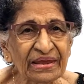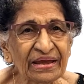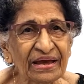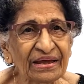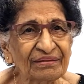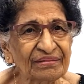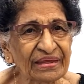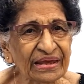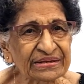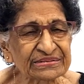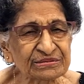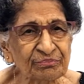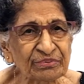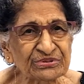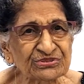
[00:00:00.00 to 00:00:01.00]
And the
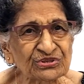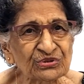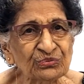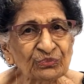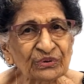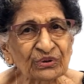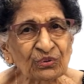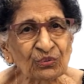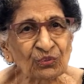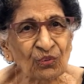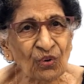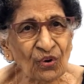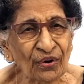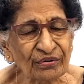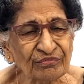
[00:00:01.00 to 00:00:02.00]
exhibition will go
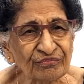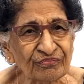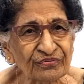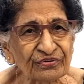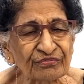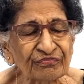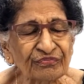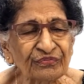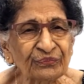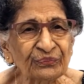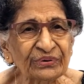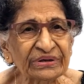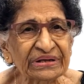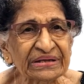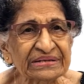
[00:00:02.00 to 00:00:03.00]
on for a few
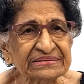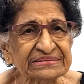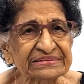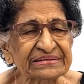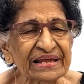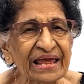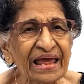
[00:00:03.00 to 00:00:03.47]
days.